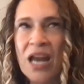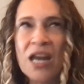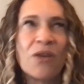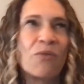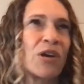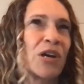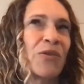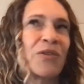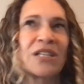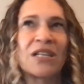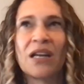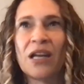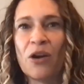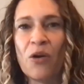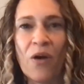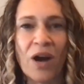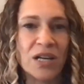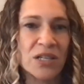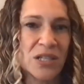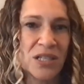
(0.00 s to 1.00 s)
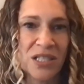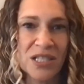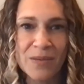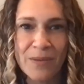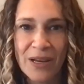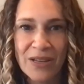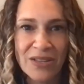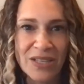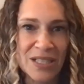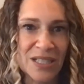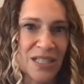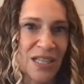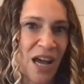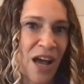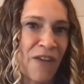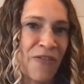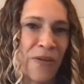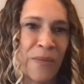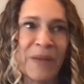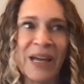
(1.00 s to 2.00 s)
Anyone who has any questions about this
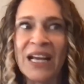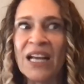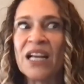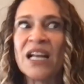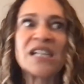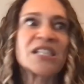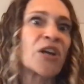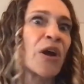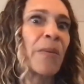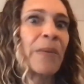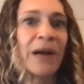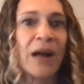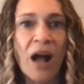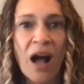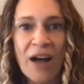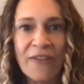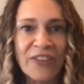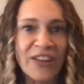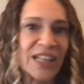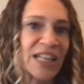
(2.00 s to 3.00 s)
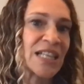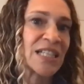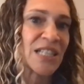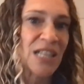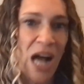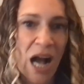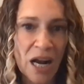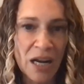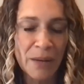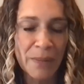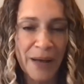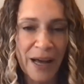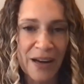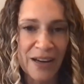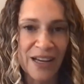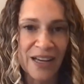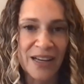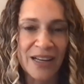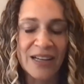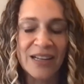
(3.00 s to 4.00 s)
stuff, I'm like, go grab a coffee, let's talk
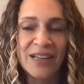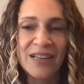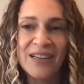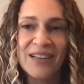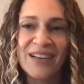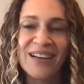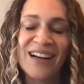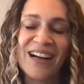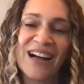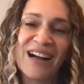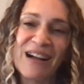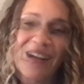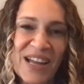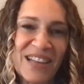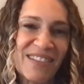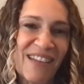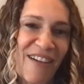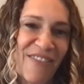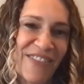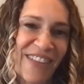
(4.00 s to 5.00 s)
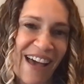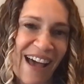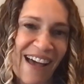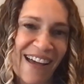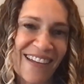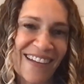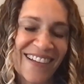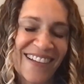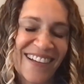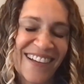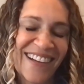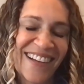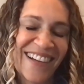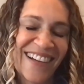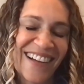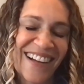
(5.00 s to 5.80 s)
about it. So I love that